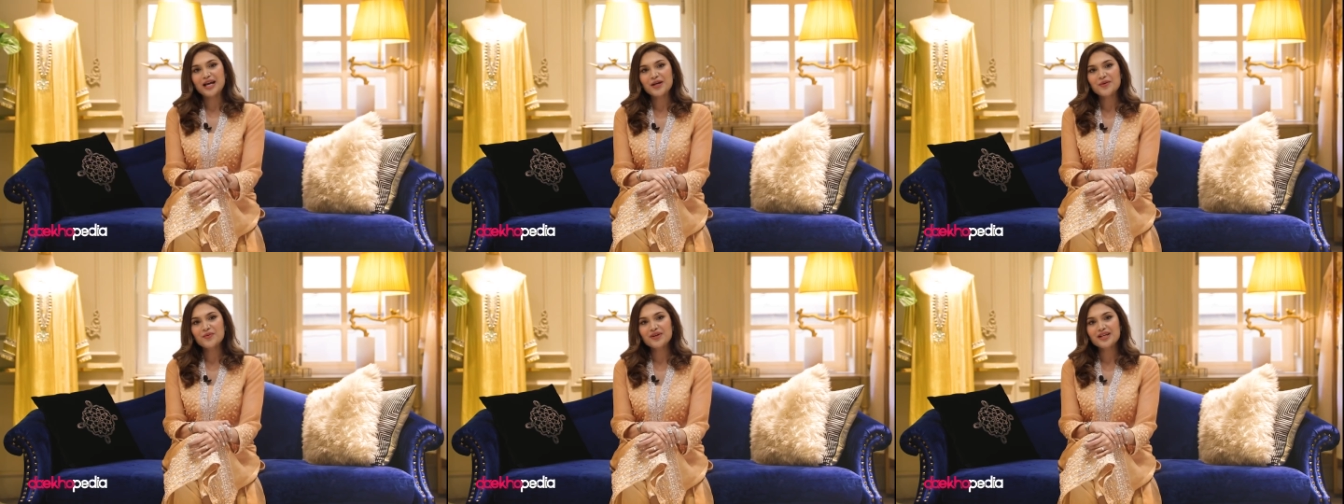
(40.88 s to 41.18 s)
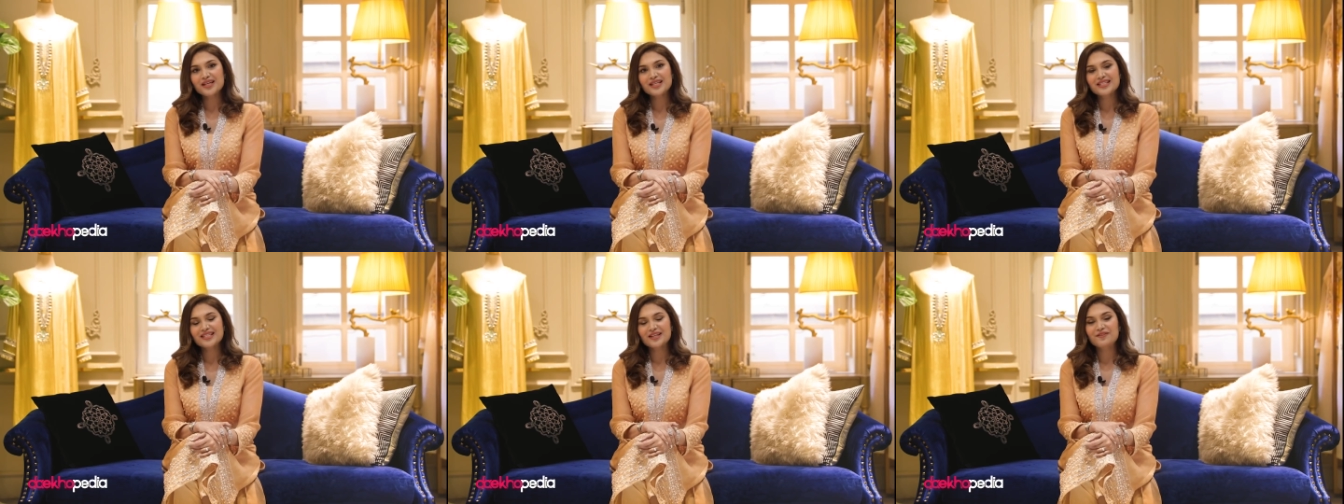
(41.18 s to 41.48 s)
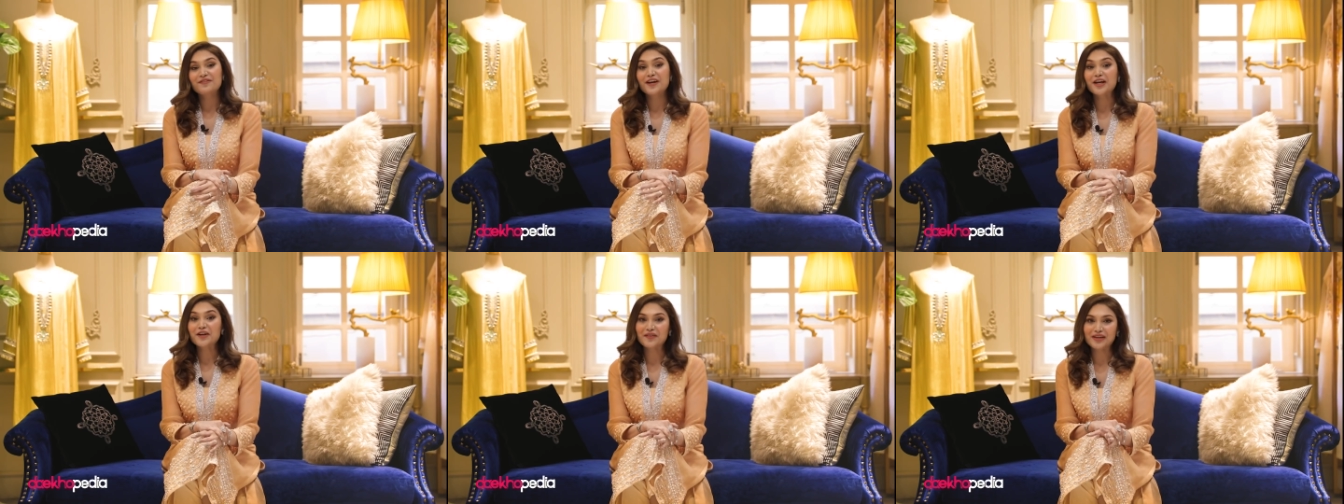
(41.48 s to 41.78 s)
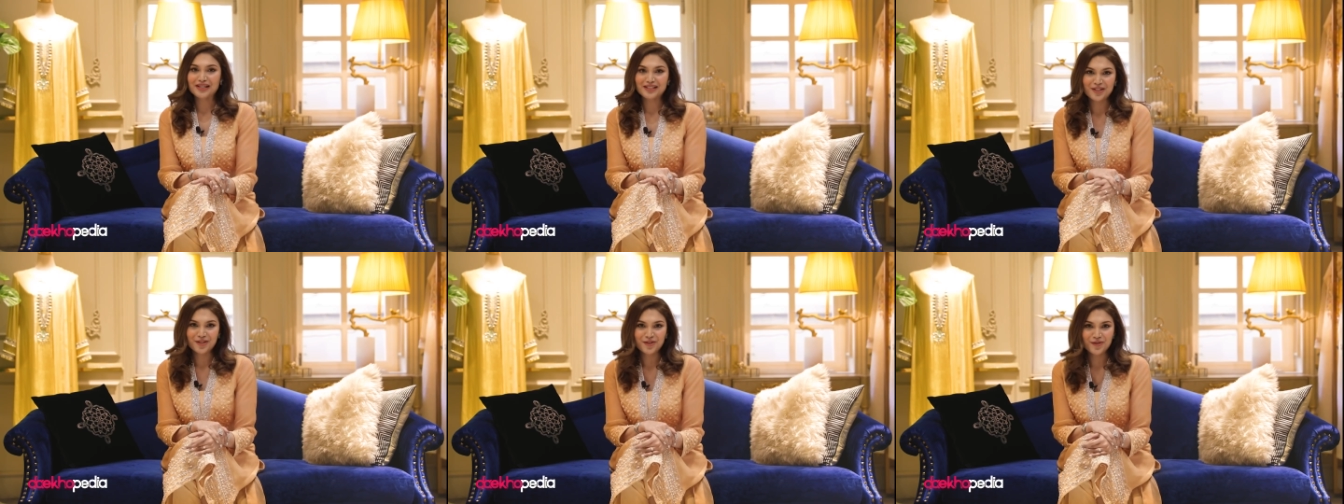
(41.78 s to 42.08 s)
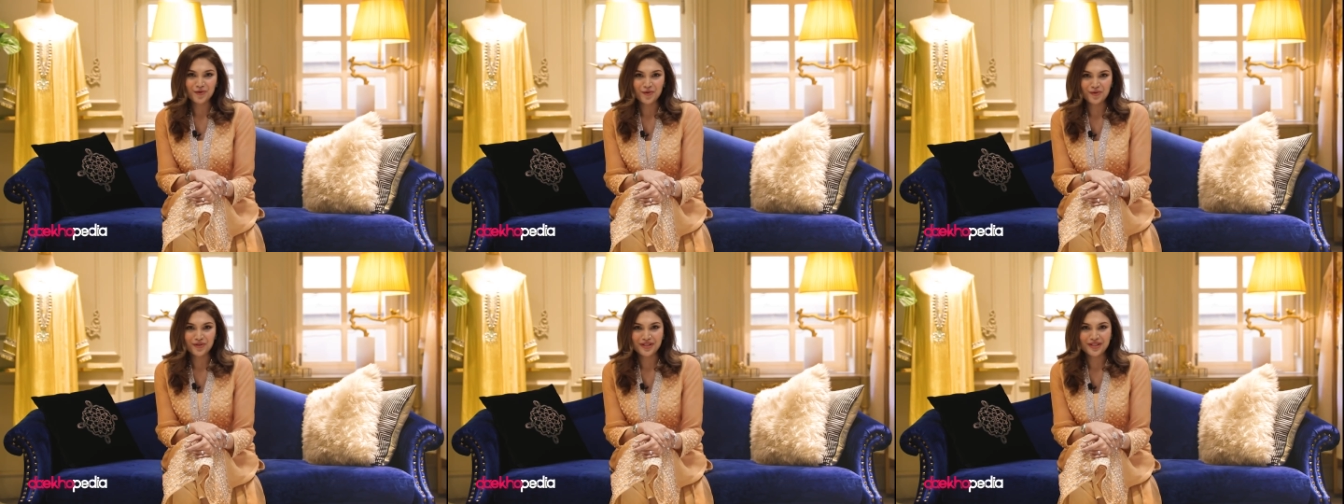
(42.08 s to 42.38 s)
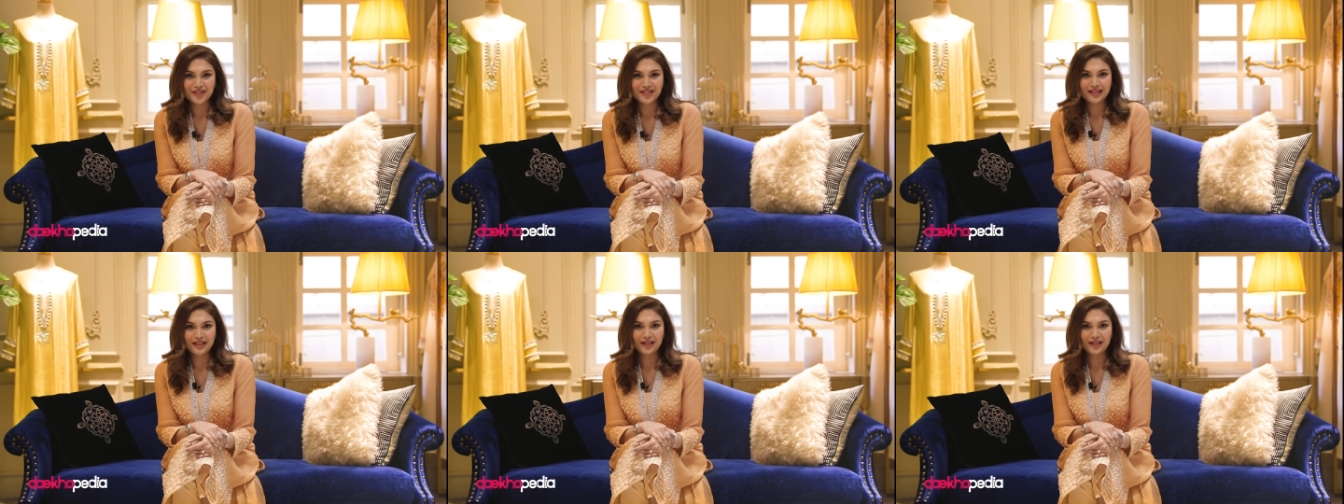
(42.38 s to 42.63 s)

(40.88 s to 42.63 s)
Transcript: I was a very restless student.